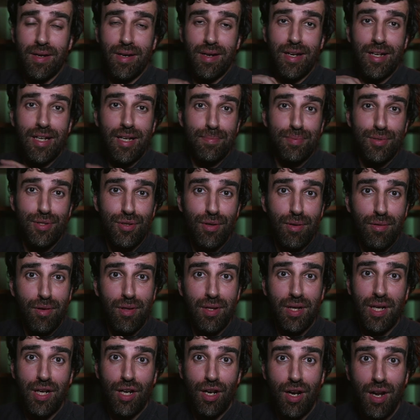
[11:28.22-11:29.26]
I
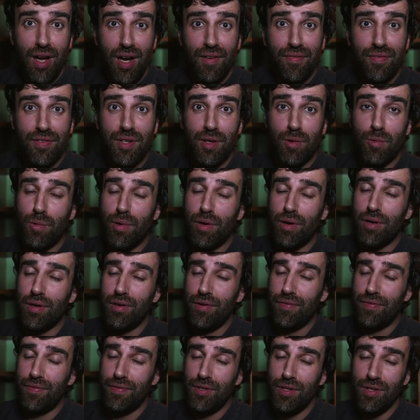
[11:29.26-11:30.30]
absolutely love the work
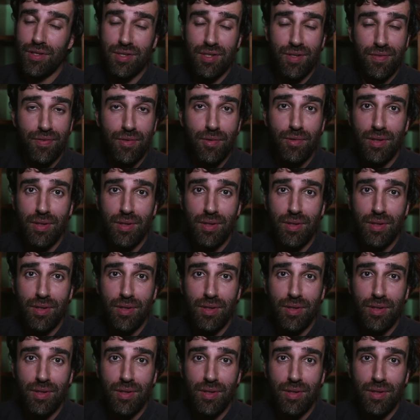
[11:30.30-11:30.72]
of Josef